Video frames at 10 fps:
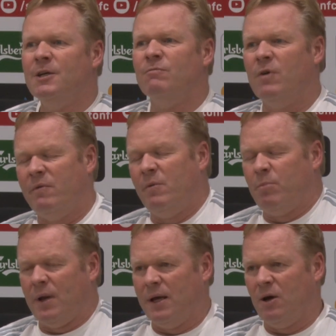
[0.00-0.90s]
when we
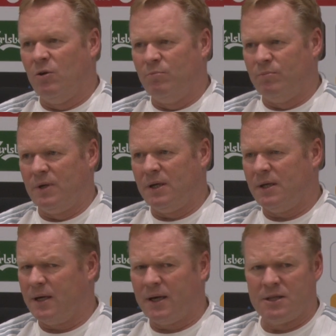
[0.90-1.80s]
play home
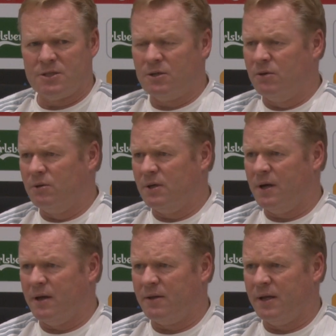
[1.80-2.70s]
against Stoke.
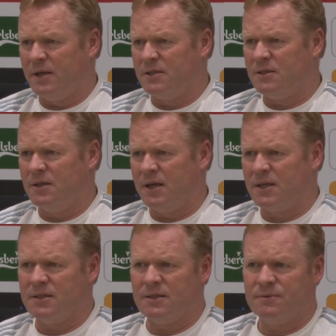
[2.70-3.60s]
I think it's the next.